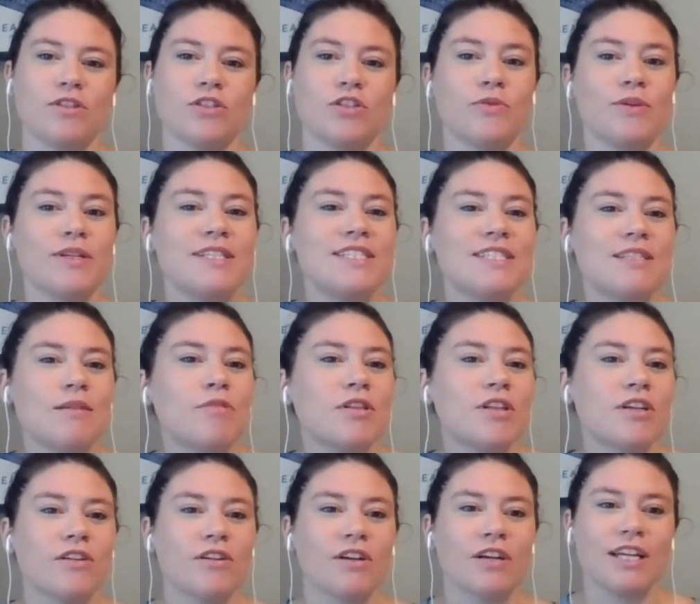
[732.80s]
doing
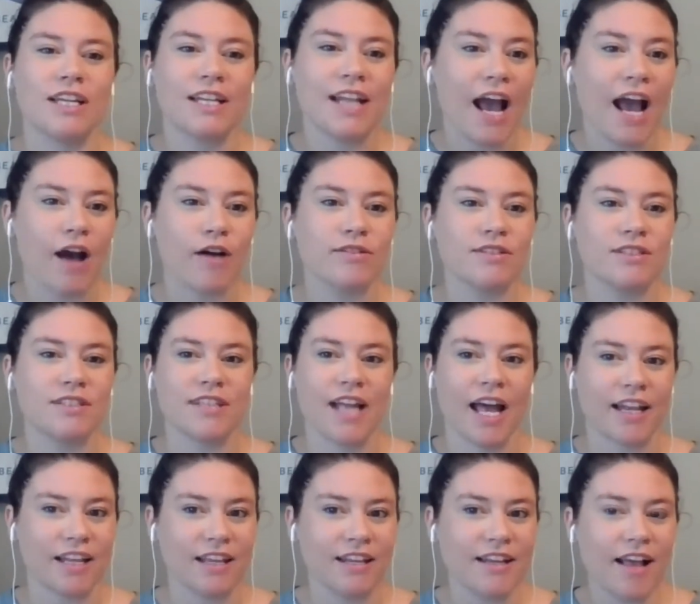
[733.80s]
similar in-house
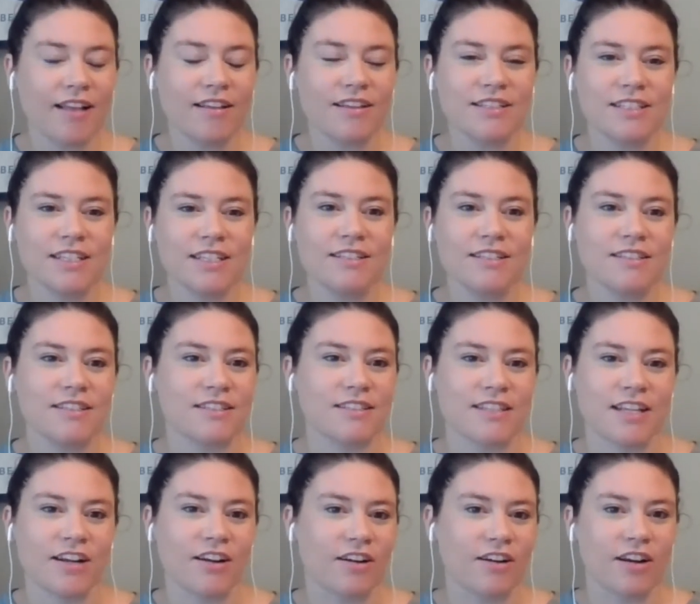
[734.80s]
data analysis?
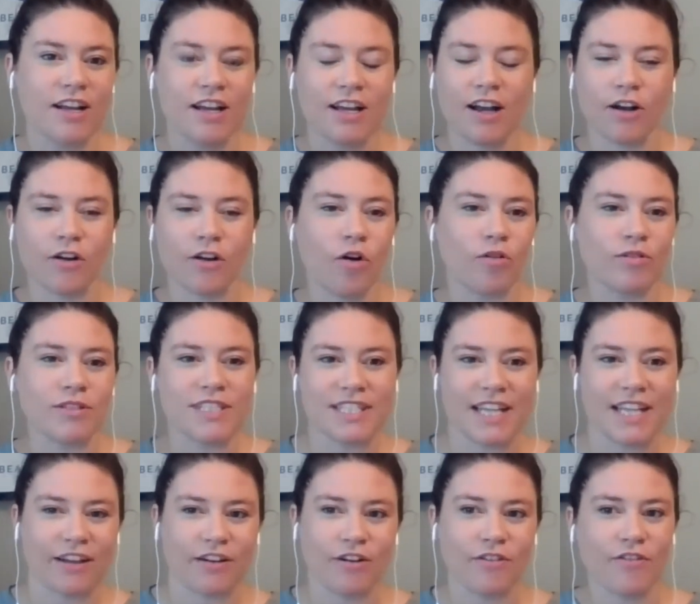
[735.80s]
Is there a gold
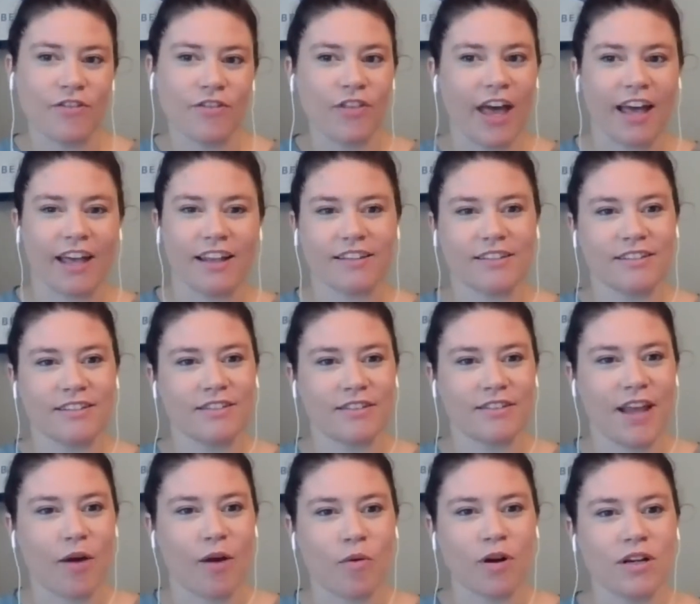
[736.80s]
standard for
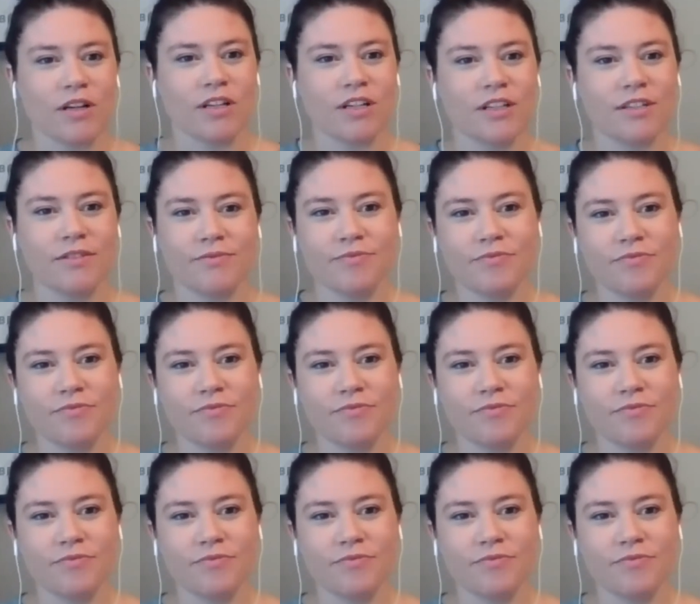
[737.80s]
that work?